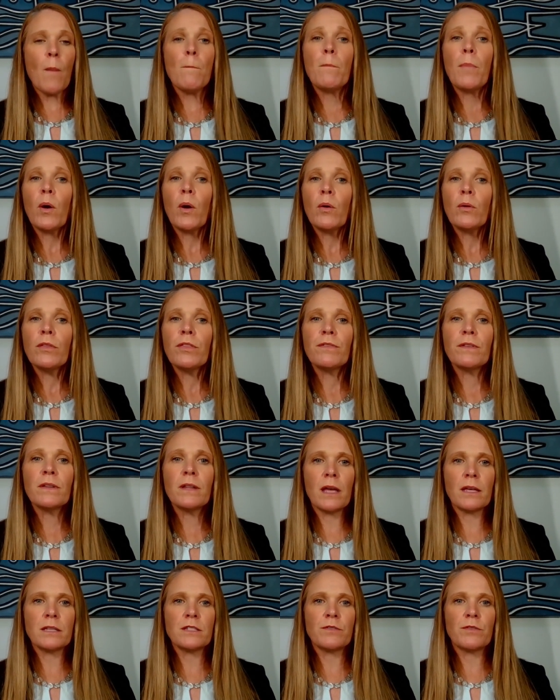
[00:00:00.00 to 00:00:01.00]
Both
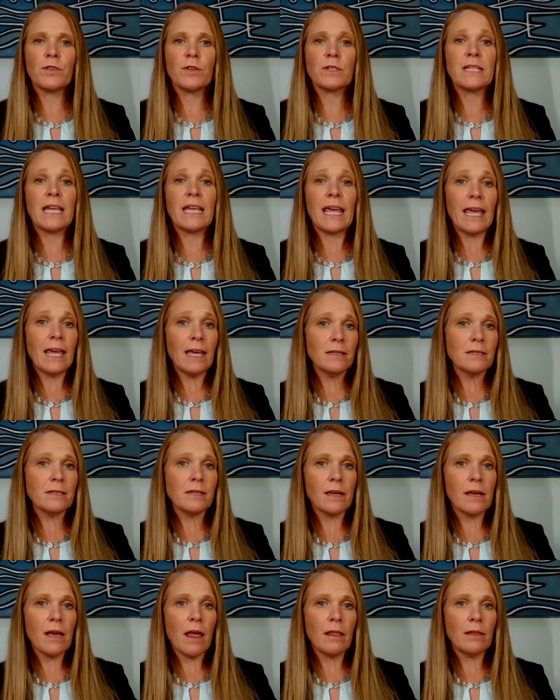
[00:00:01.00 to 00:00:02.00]
philosophers and
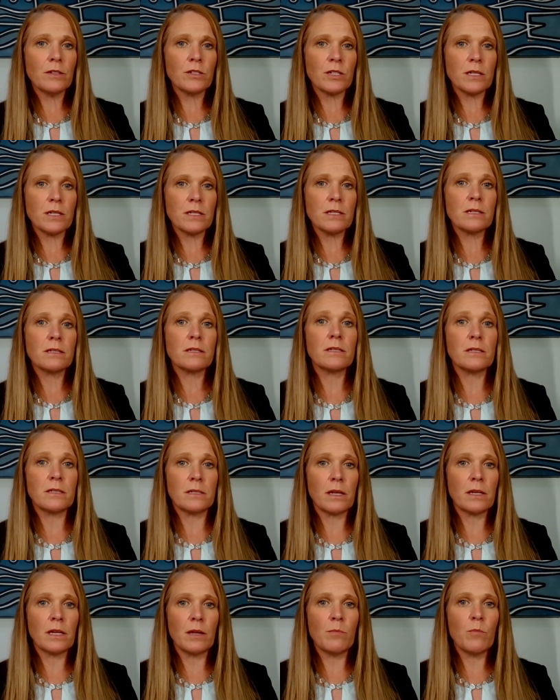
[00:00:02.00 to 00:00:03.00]
psychologists
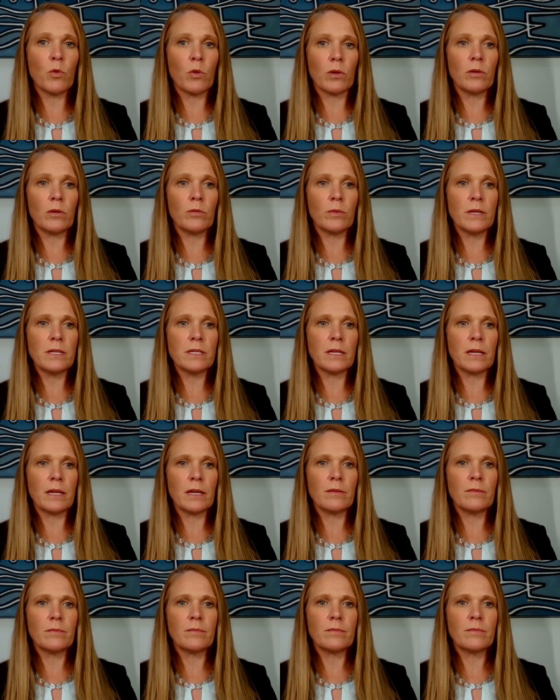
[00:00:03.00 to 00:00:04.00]
study moral
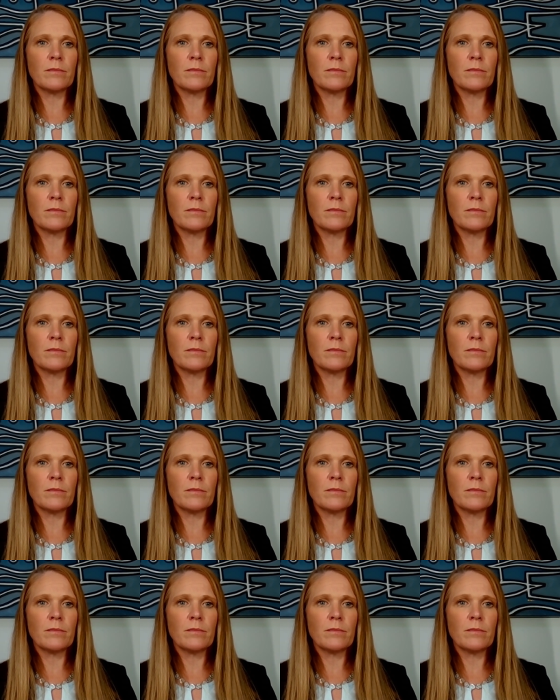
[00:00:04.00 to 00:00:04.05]
reasoning.